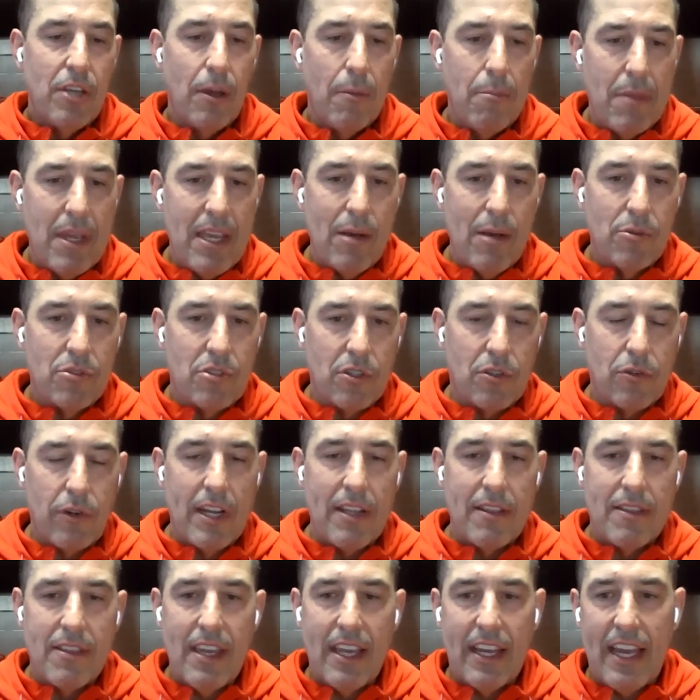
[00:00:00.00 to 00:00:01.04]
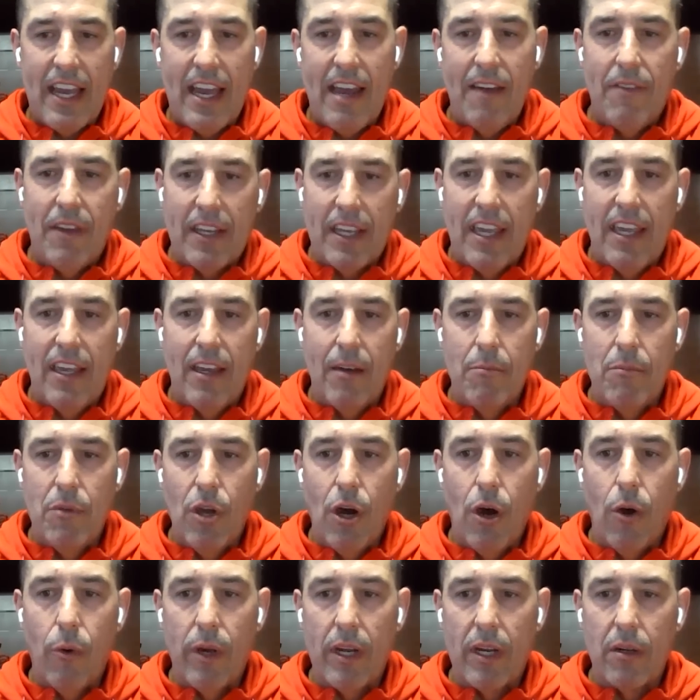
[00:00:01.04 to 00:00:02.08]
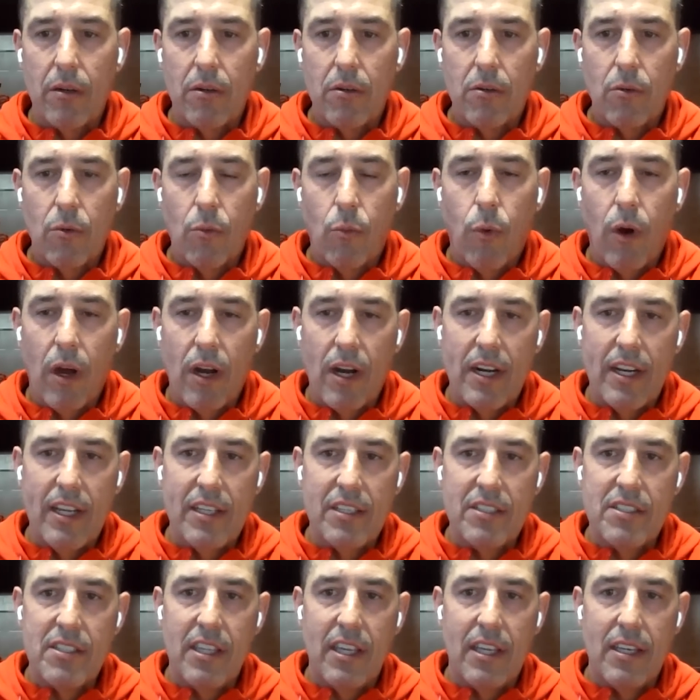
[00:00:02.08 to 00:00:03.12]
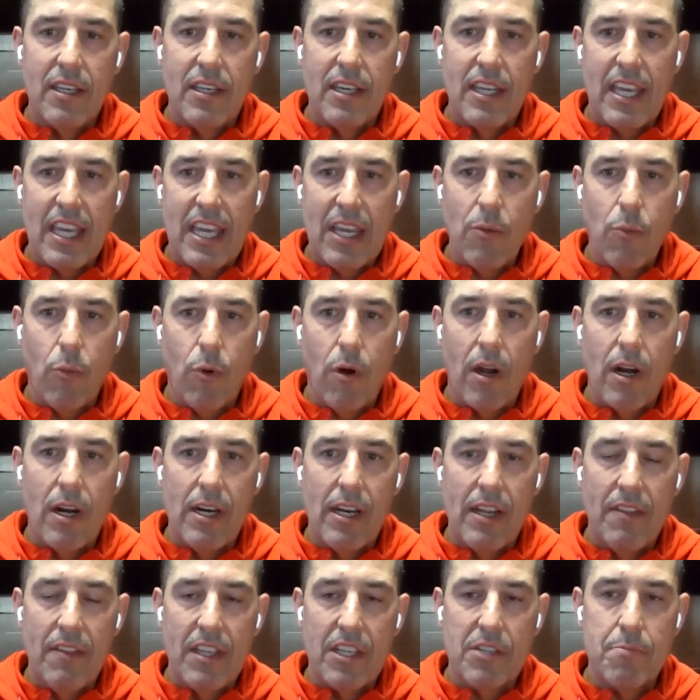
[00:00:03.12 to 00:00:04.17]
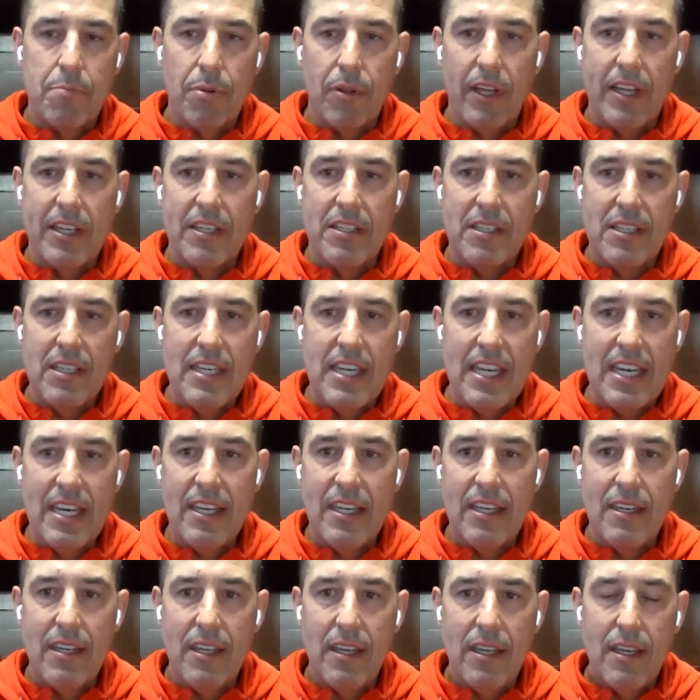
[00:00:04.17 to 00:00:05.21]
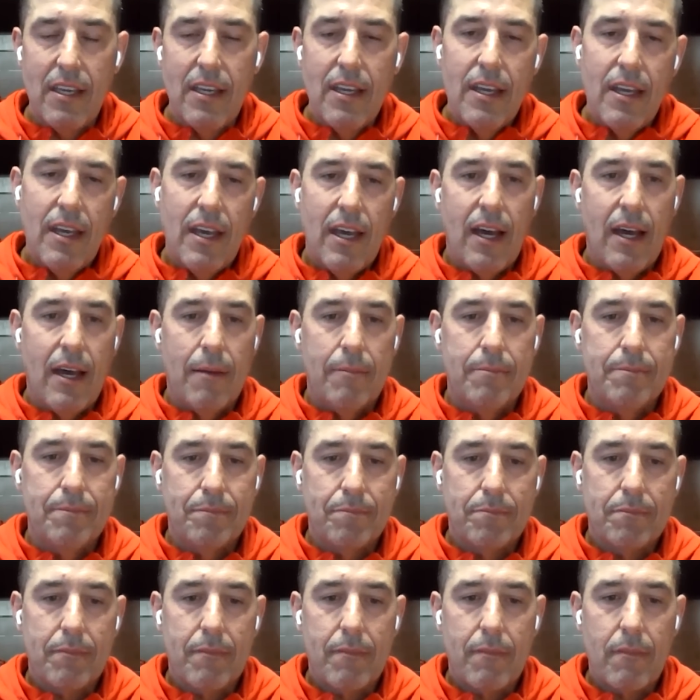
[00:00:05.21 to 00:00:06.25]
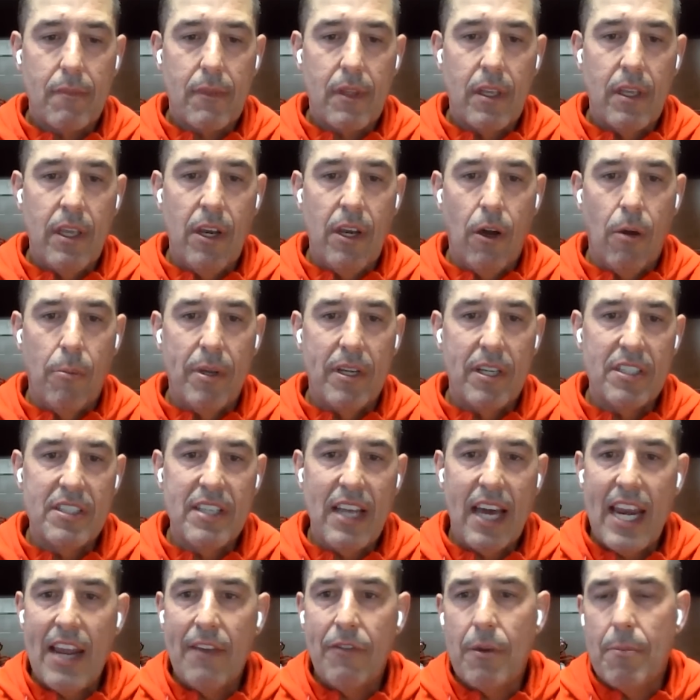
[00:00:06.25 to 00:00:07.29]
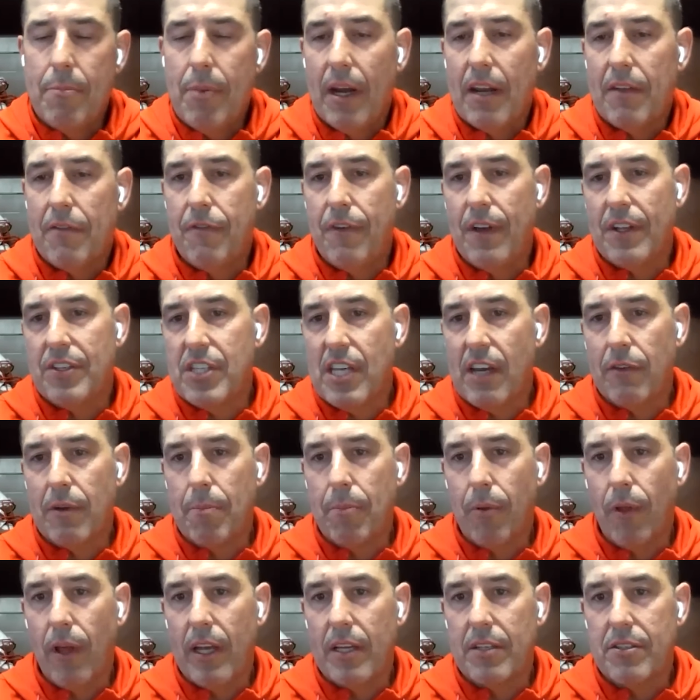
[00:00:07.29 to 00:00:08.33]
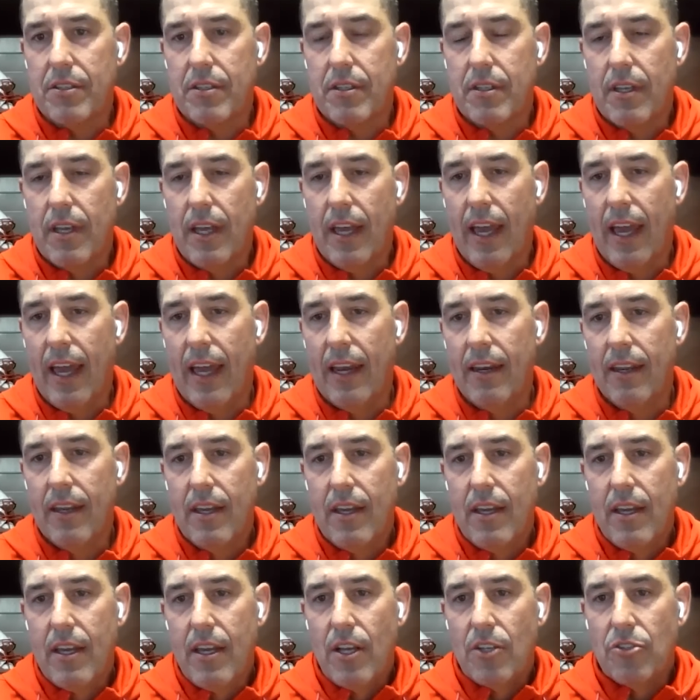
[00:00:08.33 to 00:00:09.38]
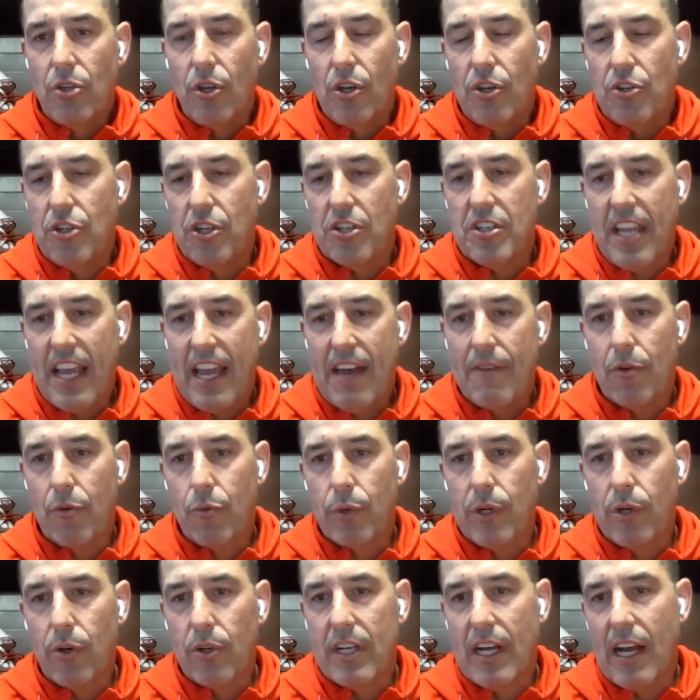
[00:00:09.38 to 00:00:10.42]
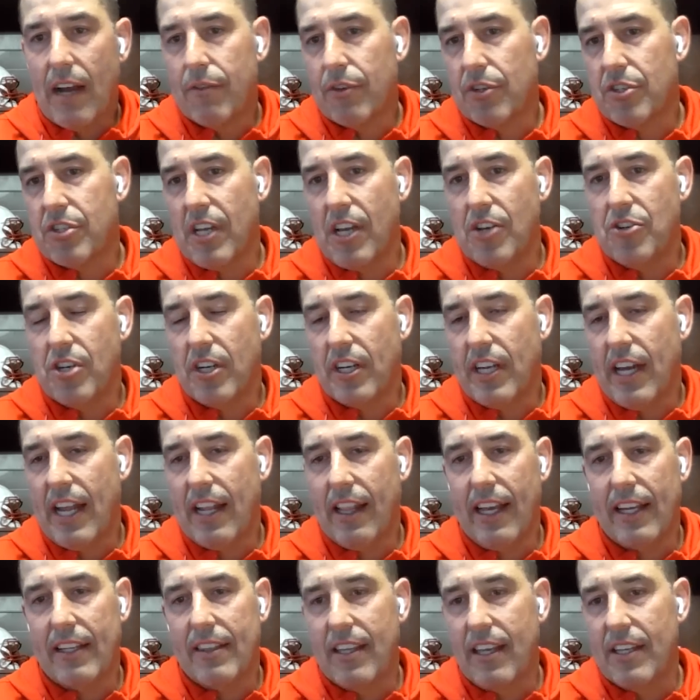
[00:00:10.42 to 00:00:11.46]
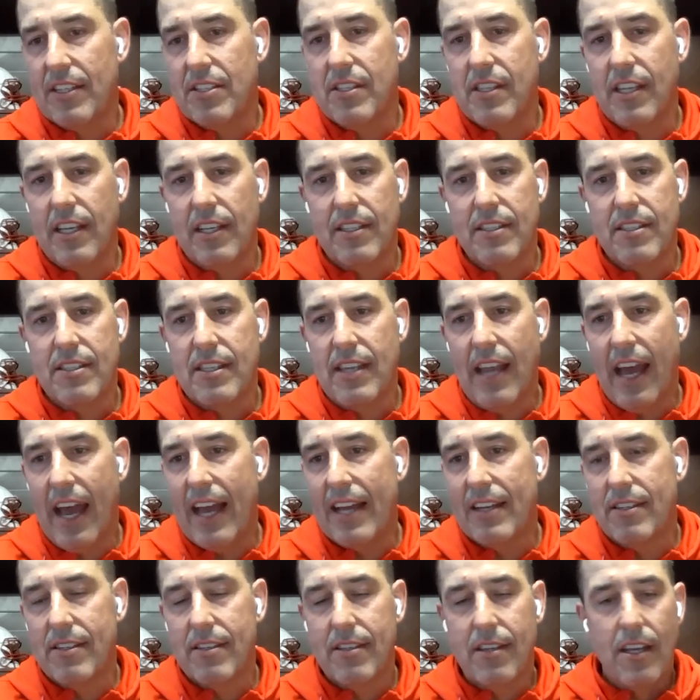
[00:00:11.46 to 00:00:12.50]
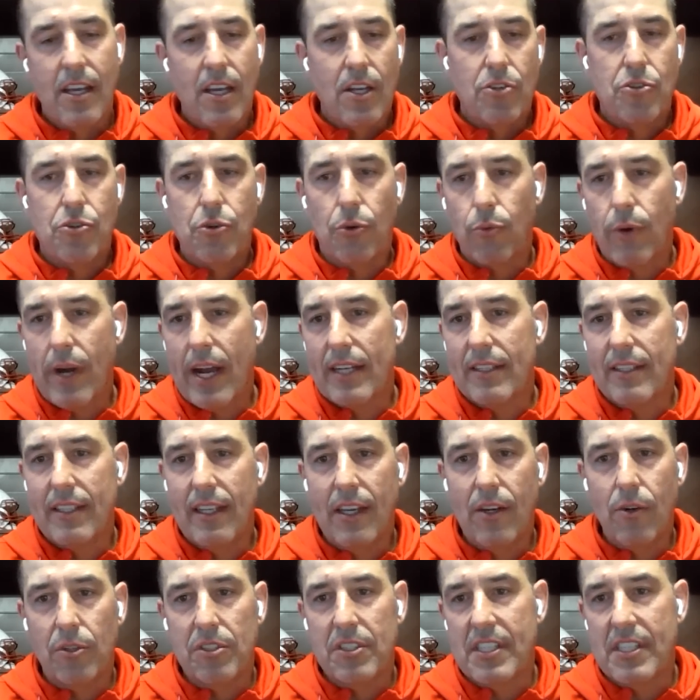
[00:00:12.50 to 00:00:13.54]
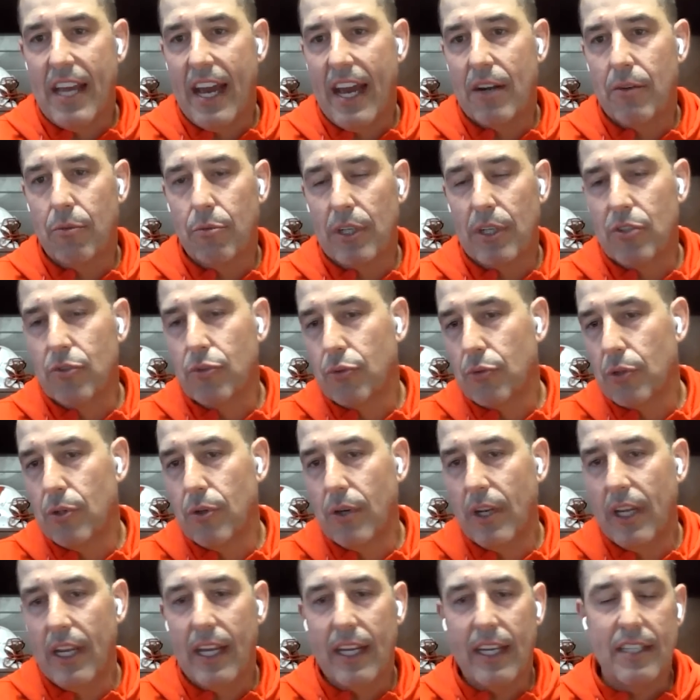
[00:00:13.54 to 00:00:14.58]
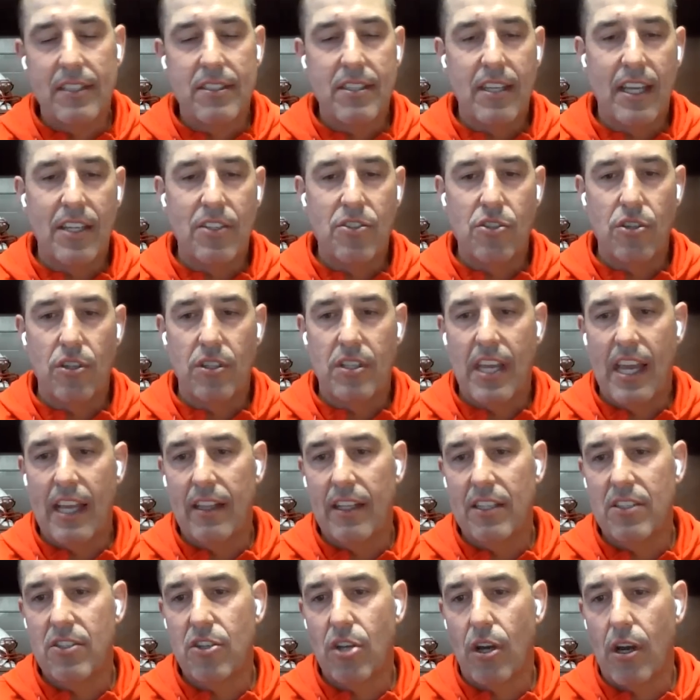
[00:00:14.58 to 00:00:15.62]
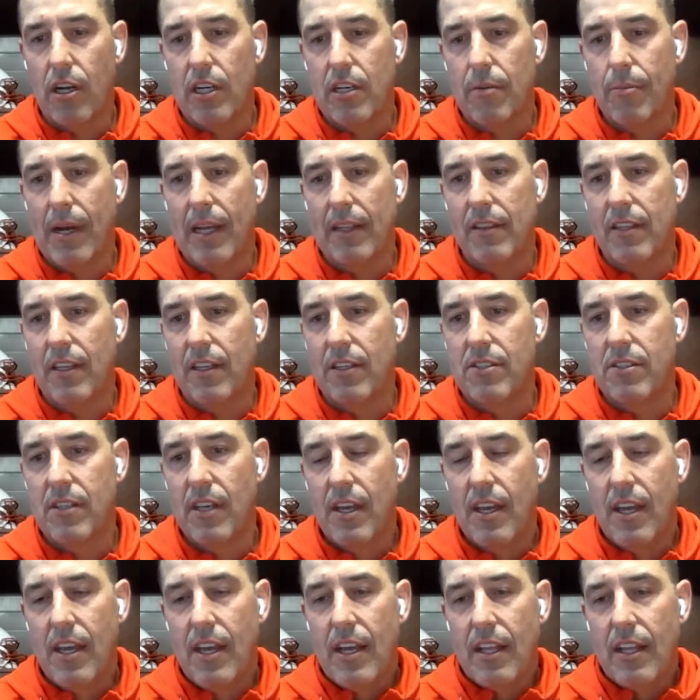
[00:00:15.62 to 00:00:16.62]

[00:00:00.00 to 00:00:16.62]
To me, it was a great thing having him knowing what it is that he wanted and this place needed, because not everybody fits every place. And so to just have a real conversation kind of like this, that's not directed or it's not recruiting. It's just, hey, let's talk about this.